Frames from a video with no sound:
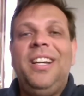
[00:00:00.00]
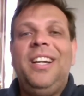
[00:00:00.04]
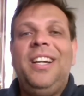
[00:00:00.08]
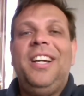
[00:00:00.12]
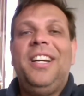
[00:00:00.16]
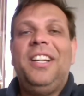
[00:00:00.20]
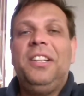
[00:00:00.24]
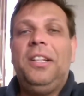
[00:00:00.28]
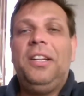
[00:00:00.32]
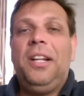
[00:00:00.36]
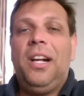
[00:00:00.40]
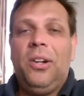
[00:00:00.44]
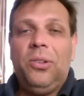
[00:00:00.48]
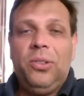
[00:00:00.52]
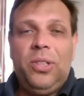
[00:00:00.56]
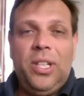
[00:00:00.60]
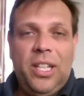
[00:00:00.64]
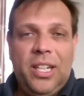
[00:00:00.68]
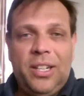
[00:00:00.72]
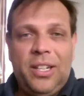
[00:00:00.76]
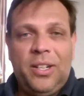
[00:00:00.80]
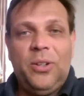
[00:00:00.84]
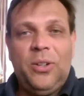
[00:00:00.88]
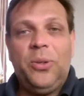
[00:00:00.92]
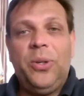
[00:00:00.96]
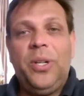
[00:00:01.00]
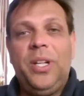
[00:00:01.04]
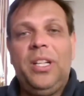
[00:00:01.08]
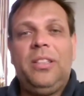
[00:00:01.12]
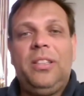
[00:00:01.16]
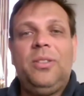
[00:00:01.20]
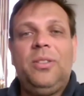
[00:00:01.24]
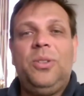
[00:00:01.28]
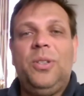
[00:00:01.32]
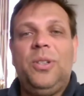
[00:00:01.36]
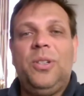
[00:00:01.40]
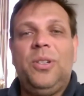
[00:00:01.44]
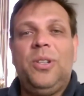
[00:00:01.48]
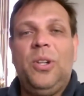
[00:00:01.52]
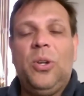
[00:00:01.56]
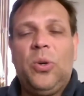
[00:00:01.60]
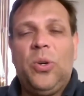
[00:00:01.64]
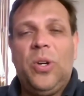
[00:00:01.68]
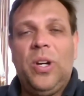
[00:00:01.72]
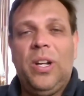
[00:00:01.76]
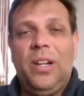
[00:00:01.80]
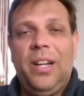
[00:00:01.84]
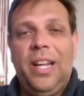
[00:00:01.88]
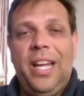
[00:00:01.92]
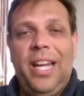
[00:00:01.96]
Now they are going to the
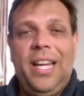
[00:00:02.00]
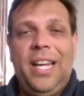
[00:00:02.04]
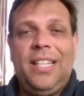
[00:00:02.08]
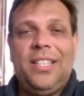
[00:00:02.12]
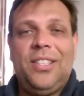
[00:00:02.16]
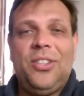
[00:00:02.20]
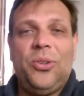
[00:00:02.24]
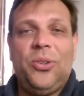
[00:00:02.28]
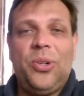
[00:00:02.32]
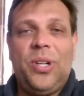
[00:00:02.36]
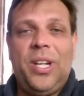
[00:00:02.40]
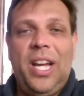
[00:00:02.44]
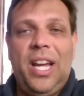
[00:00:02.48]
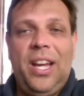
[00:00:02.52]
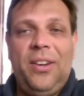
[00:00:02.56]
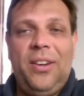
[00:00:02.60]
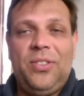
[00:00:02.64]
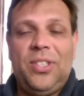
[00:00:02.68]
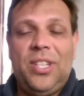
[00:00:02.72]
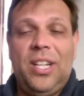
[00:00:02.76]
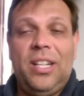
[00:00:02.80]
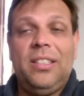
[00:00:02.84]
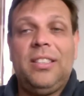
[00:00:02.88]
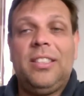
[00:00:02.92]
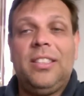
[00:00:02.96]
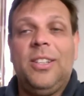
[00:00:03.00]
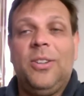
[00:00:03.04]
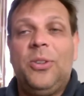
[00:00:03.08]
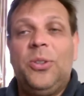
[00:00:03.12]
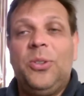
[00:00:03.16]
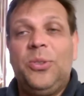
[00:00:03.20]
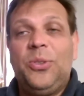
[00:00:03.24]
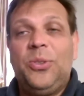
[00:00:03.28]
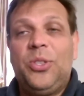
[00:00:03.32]
local lakes or caves and so on.